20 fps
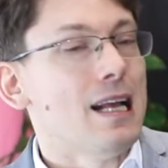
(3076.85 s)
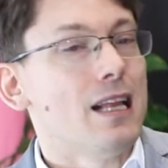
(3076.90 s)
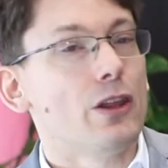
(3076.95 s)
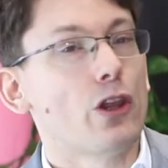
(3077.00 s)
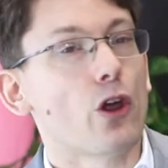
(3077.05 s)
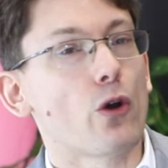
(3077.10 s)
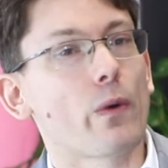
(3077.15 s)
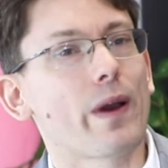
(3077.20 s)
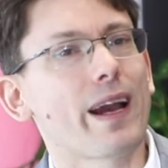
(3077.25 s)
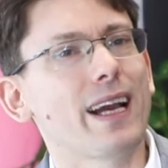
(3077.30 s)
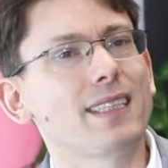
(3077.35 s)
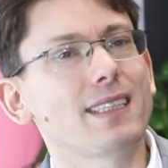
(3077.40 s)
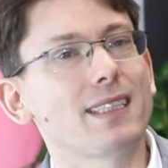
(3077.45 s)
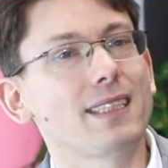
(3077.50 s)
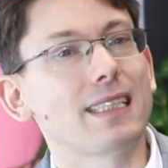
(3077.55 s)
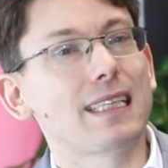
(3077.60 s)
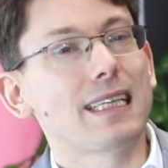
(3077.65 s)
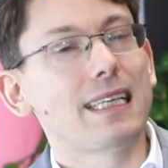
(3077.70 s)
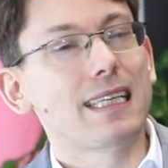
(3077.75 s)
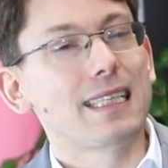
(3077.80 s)
The
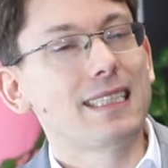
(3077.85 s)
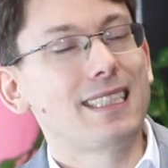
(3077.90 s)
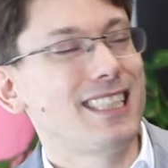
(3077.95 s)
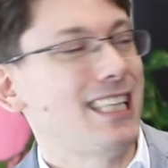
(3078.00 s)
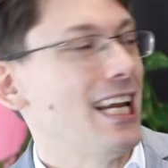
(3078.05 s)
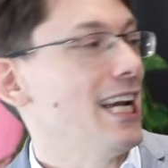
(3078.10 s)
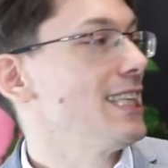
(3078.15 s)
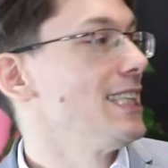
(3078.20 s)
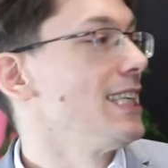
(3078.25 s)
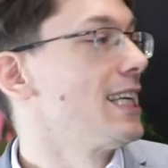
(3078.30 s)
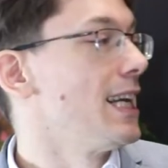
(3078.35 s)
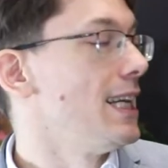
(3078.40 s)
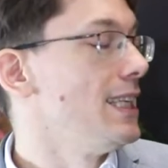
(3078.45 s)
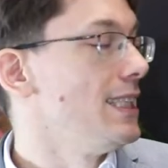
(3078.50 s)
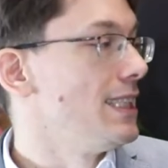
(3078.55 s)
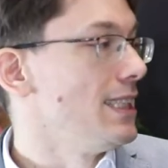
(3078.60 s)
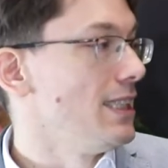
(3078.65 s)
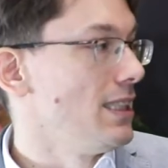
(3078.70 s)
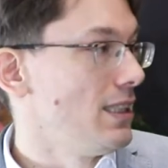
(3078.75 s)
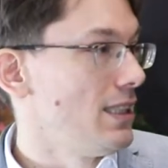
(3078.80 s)
rest is
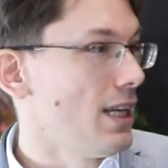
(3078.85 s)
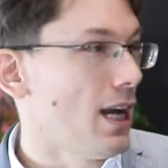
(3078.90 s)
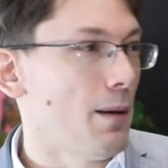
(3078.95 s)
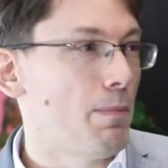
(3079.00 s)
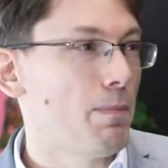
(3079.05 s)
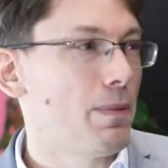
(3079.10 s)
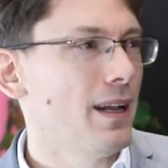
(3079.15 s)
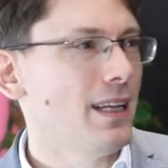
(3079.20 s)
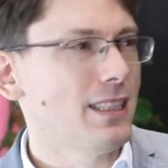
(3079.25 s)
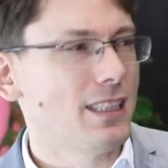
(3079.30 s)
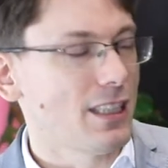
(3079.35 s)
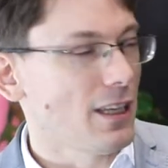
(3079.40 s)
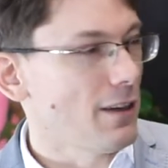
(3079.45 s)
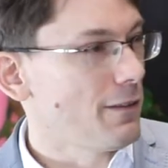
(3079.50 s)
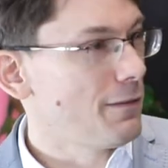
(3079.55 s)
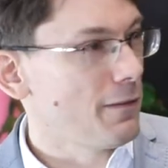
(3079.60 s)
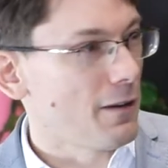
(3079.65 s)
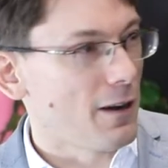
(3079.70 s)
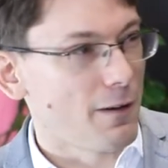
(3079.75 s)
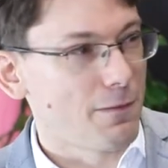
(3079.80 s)
technicalities. There are plenty
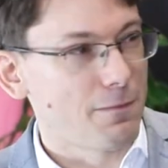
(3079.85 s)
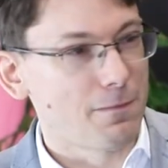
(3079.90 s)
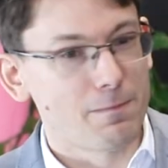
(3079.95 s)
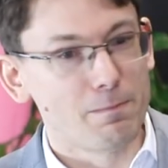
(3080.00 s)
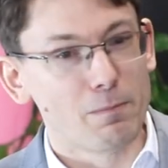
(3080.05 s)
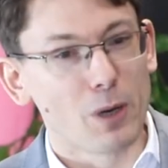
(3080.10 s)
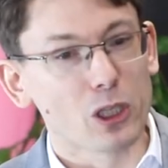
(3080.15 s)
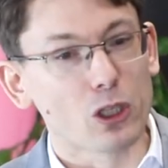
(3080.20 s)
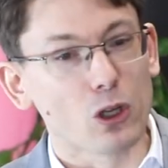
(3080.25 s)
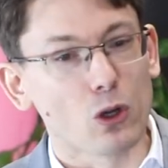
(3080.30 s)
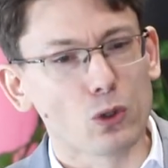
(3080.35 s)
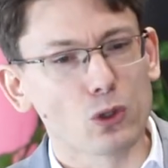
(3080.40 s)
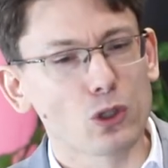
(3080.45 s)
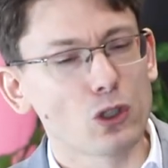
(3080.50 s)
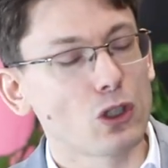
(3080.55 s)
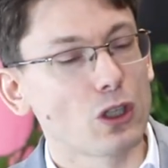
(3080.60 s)
of models.